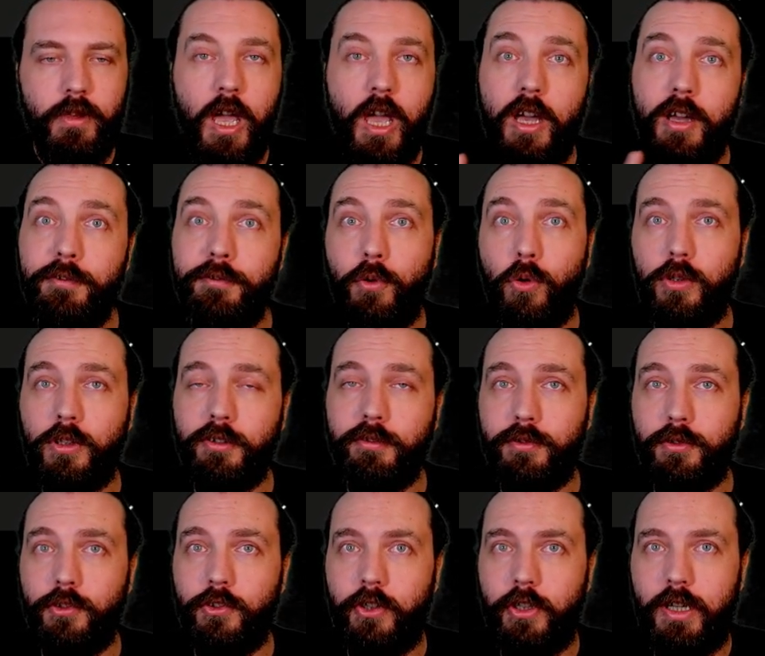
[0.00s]
Falling
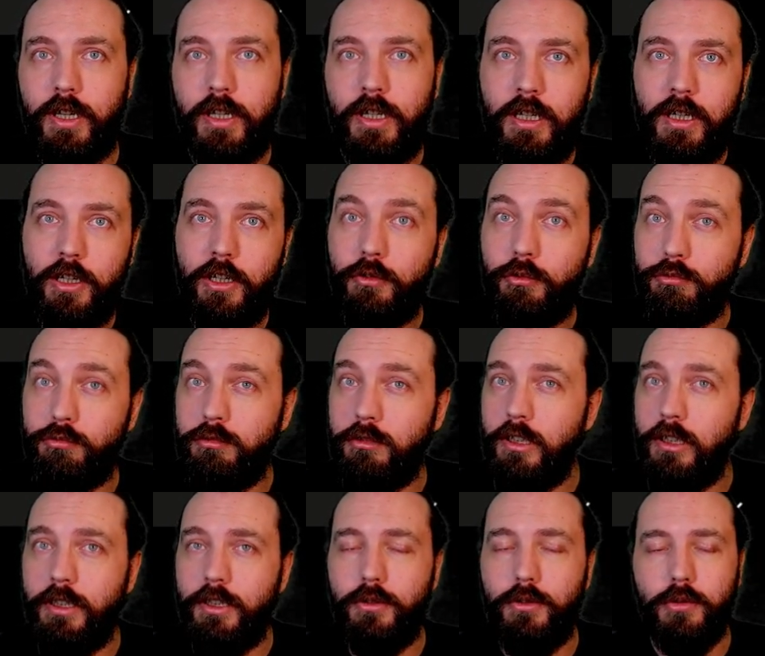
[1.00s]
Frontier.
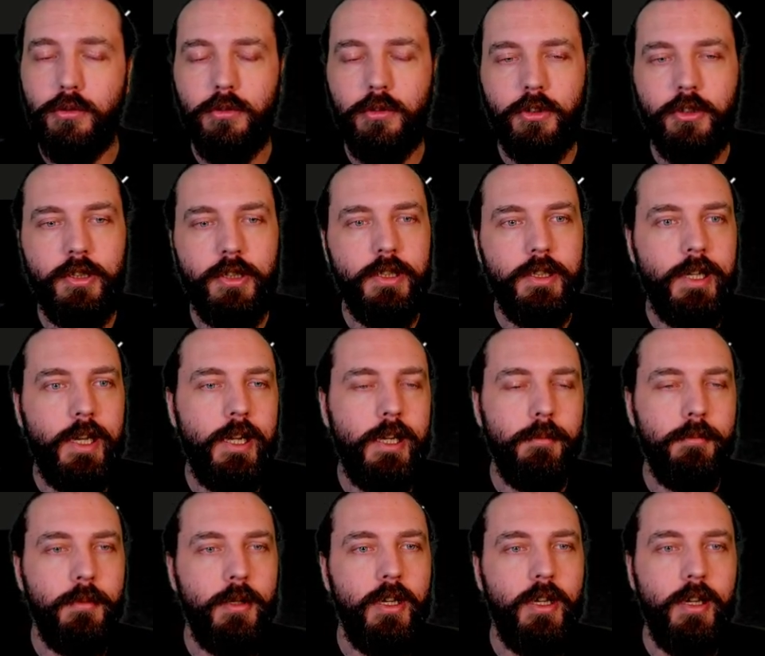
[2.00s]
Really cool looking
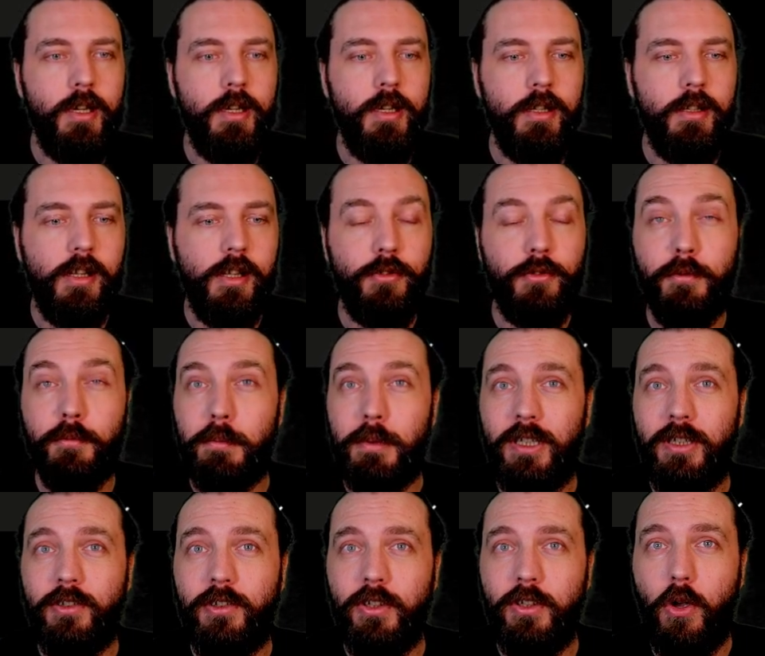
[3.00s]
game. That's for
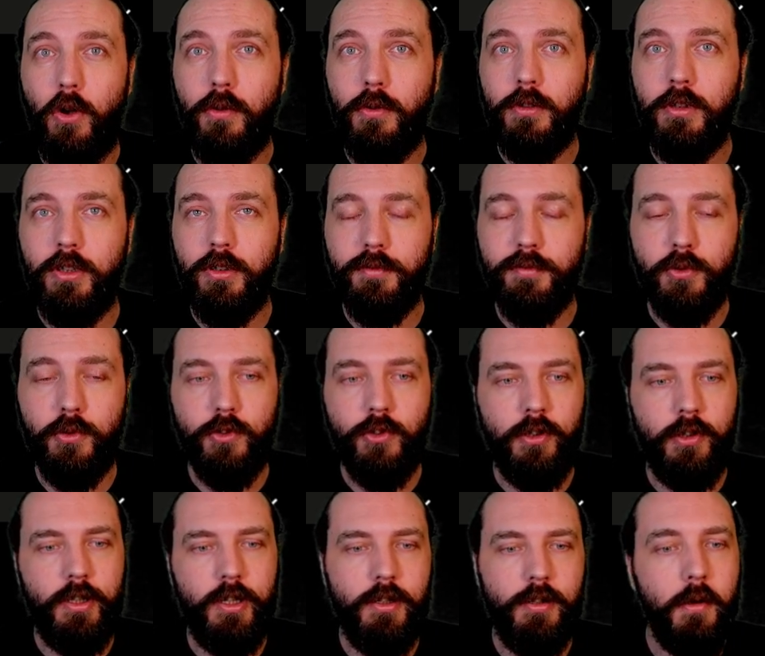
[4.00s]
PC only,
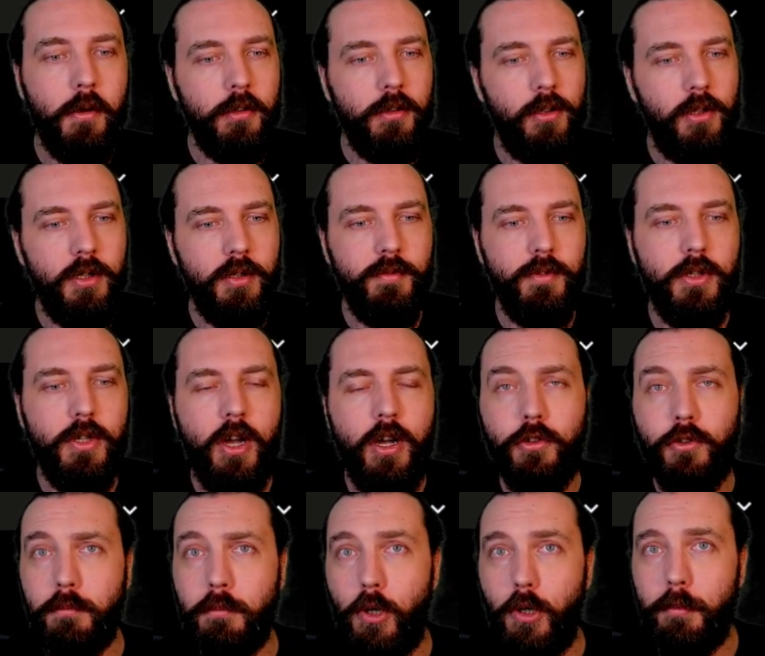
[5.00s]
unfortunately. I know a lot of you
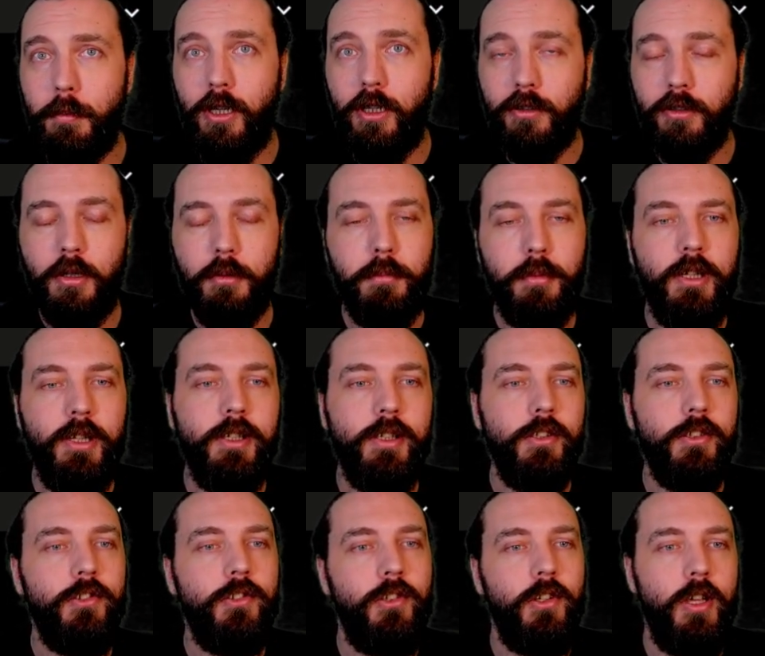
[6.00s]
guys are mobile
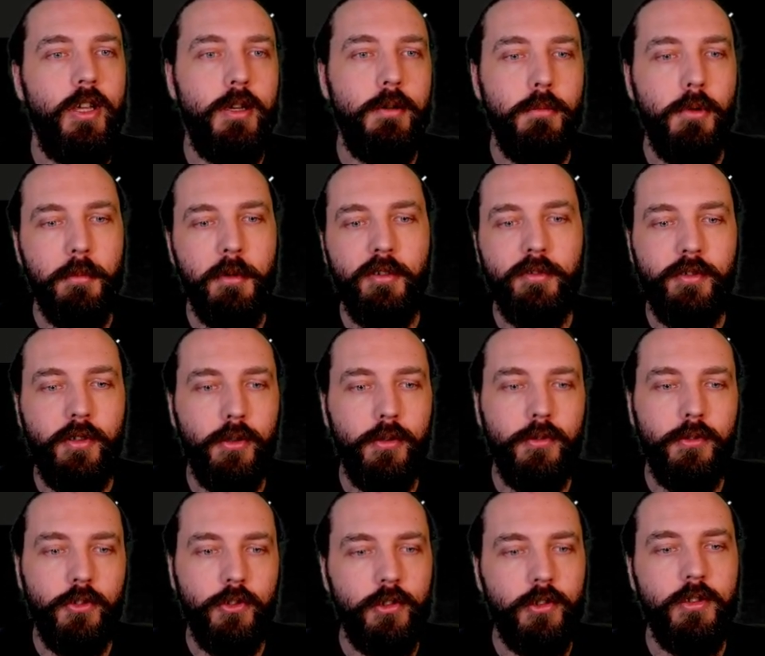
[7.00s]
players, mobile
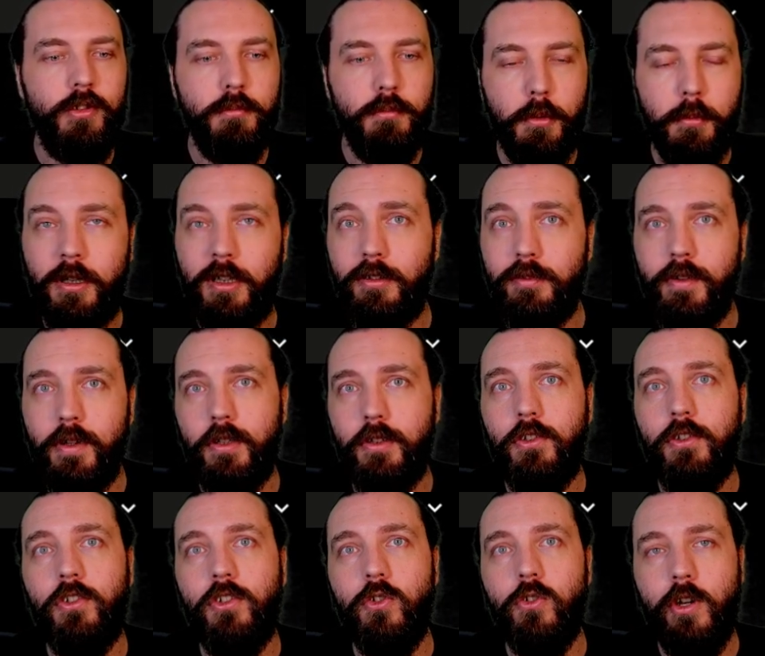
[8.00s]
phones and mobile
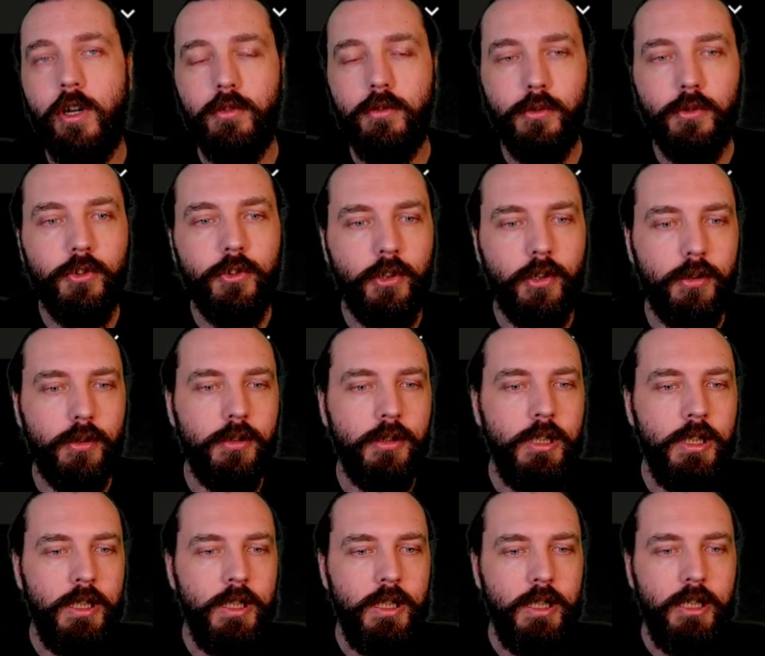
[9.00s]
devices in general, so a
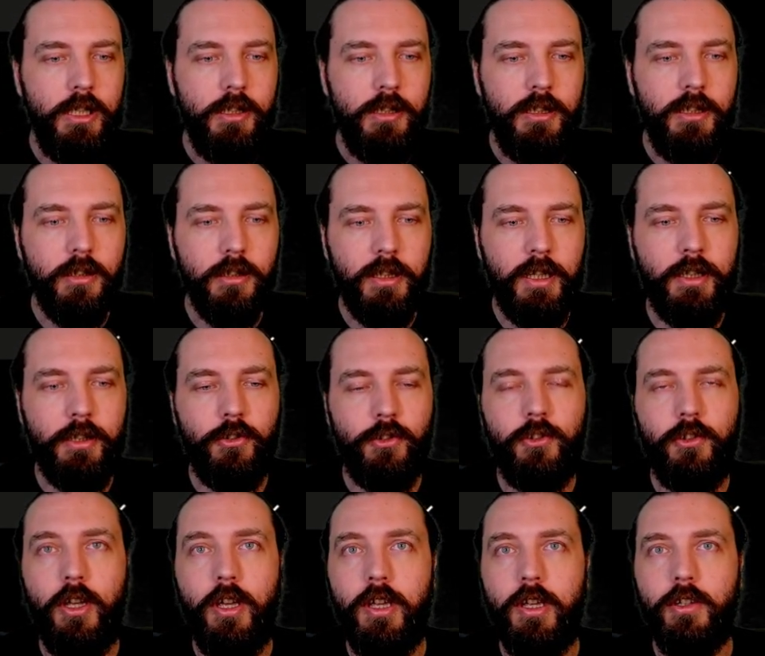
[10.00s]
little
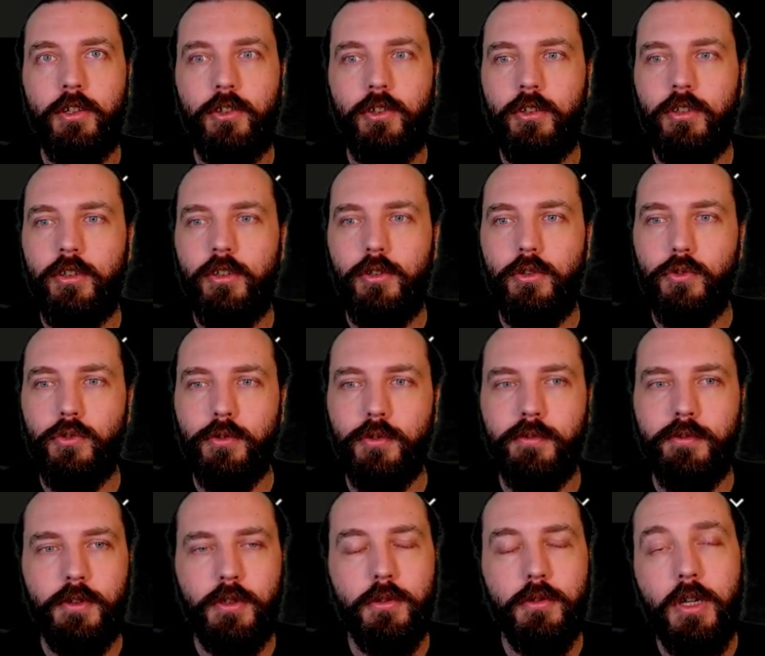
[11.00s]
less useful
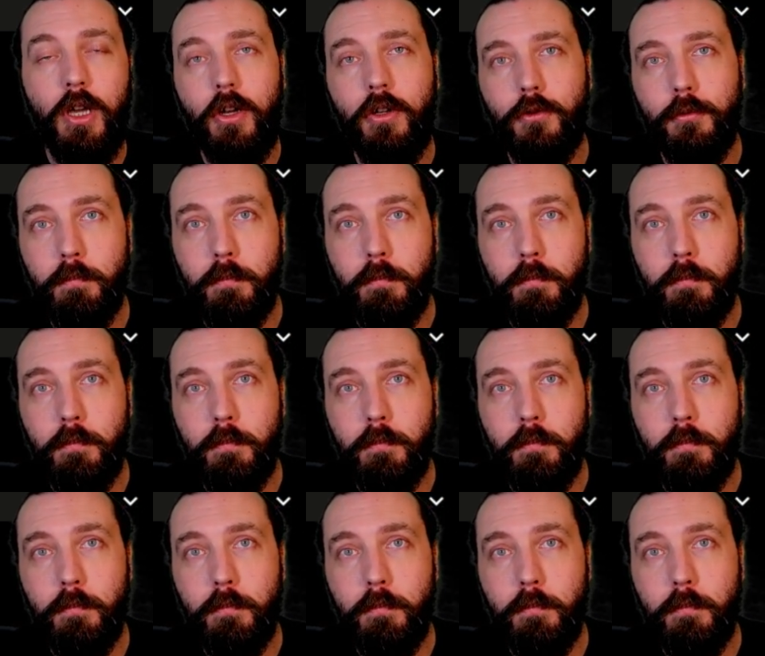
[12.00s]
for you guys.